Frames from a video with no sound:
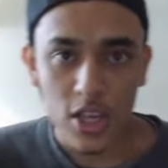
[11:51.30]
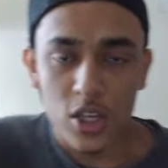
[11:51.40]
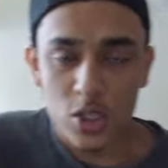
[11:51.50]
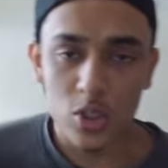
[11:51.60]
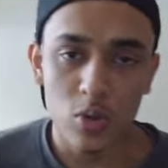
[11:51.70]

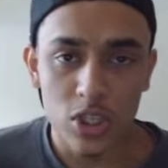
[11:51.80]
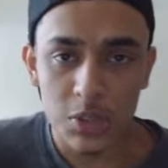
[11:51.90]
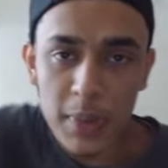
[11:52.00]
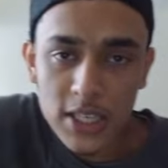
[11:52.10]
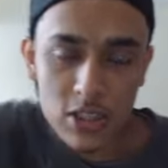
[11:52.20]
So, just
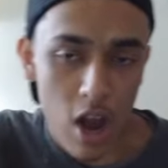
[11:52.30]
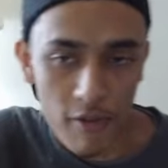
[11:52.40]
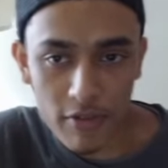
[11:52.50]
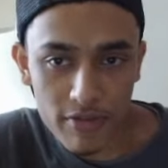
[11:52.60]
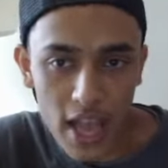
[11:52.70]
based off
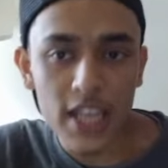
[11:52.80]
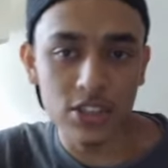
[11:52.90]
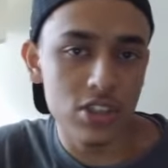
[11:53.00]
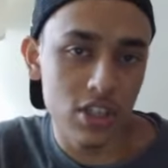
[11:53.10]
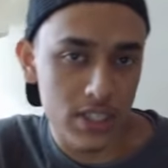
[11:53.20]
of that
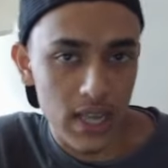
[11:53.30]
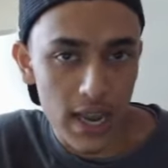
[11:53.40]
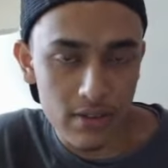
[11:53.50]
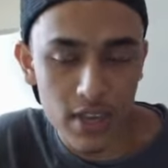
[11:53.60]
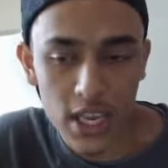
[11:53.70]
introduction that
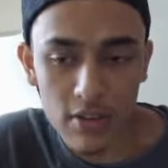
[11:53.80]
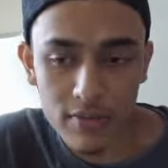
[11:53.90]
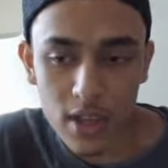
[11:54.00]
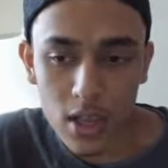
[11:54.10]
I gave,